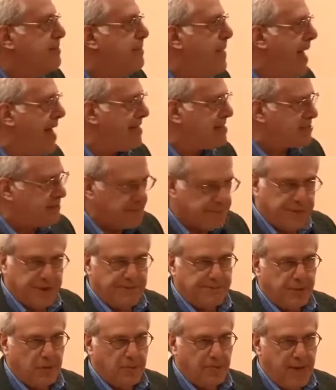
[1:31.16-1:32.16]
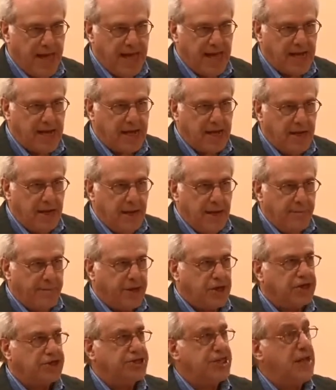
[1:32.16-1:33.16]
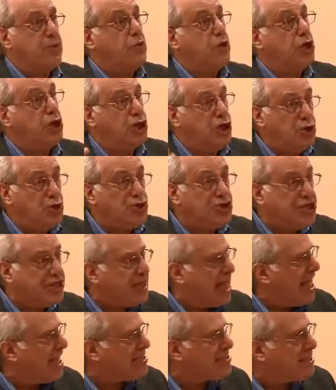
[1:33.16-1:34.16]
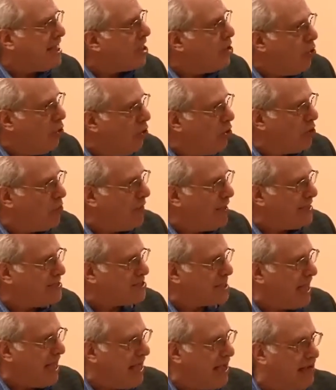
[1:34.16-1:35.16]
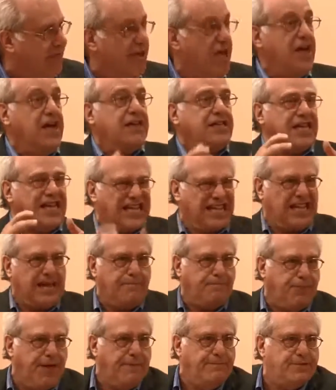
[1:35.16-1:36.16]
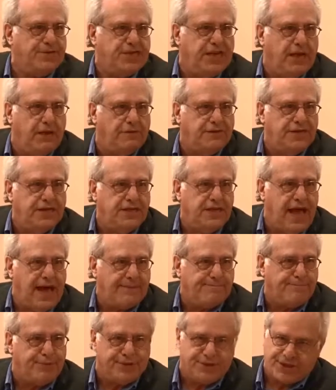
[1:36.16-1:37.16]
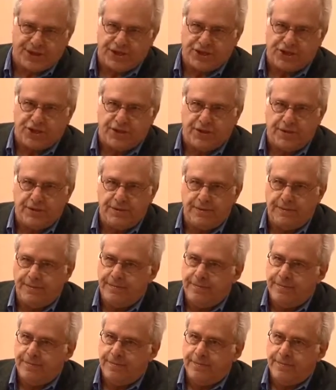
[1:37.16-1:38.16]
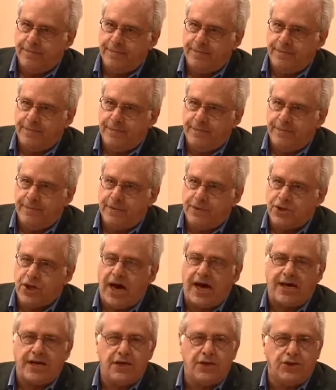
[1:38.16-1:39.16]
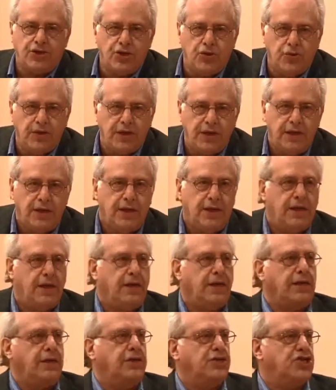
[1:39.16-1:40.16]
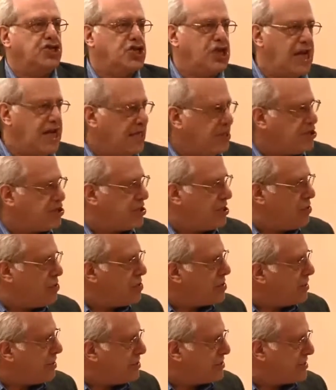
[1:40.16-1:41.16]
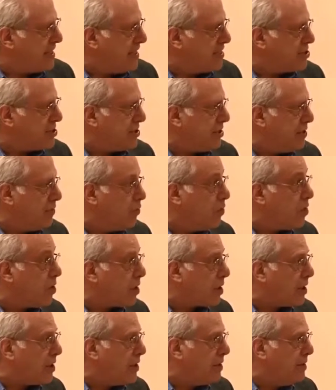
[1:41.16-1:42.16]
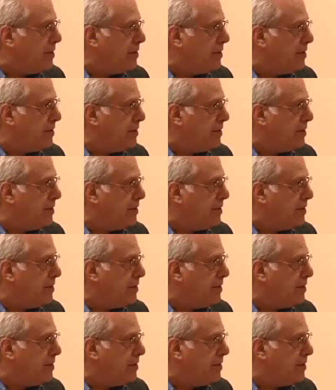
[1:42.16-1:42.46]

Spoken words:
the mass of people make, because they will use it, as they always have, to keep themselves in that position. So how do you do it? You change the organization of work.